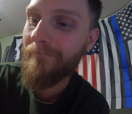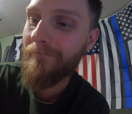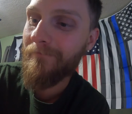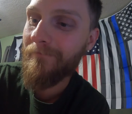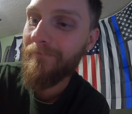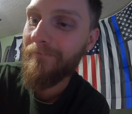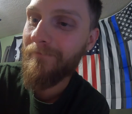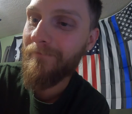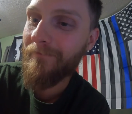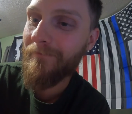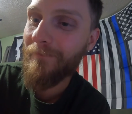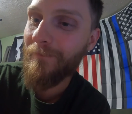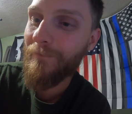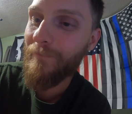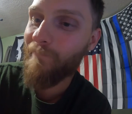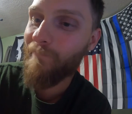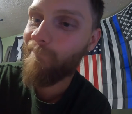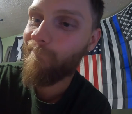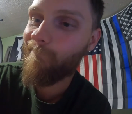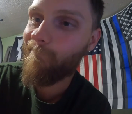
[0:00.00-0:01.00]

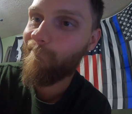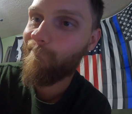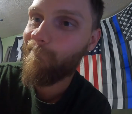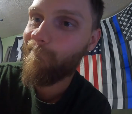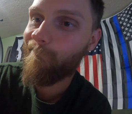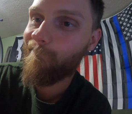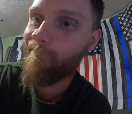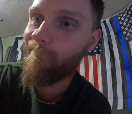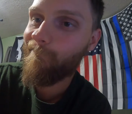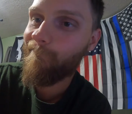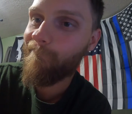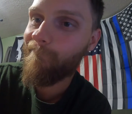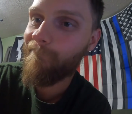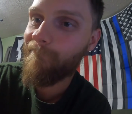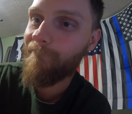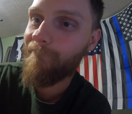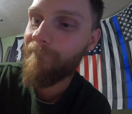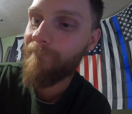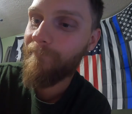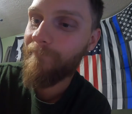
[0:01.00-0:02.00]

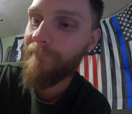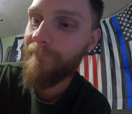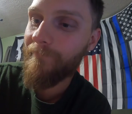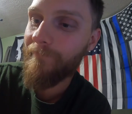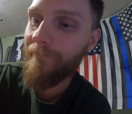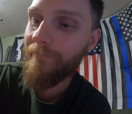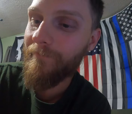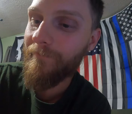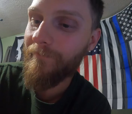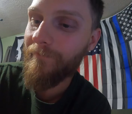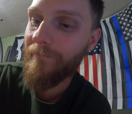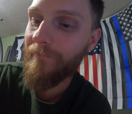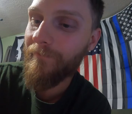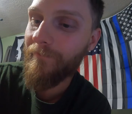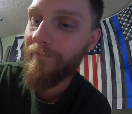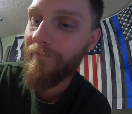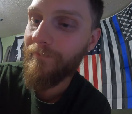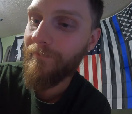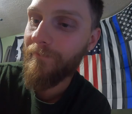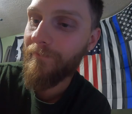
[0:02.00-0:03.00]

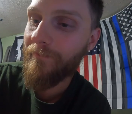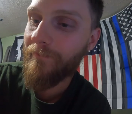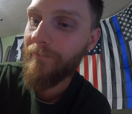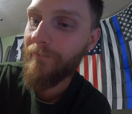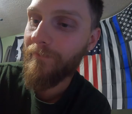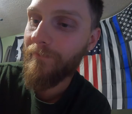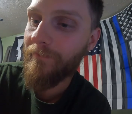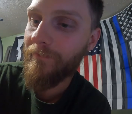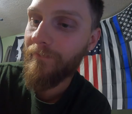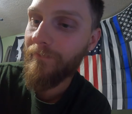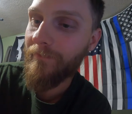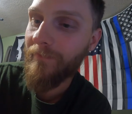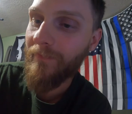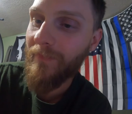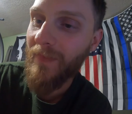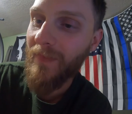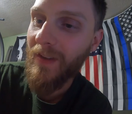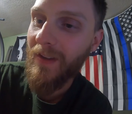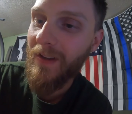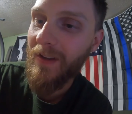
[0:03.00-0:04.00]

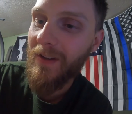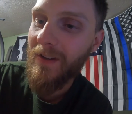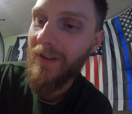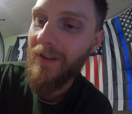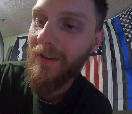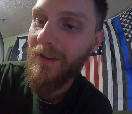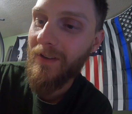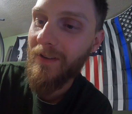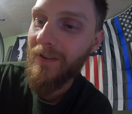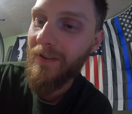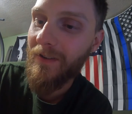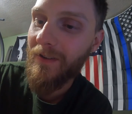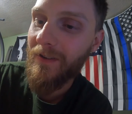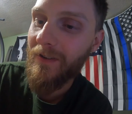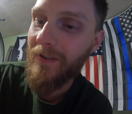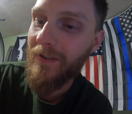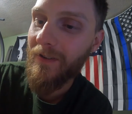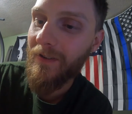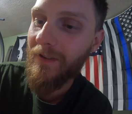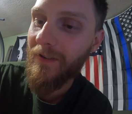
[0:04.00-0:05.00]

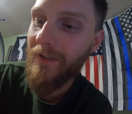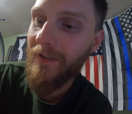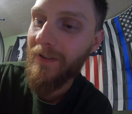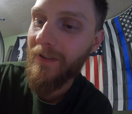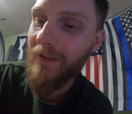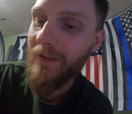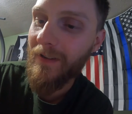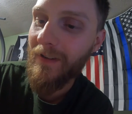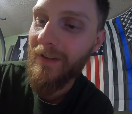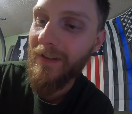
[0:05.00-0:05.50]
(silence)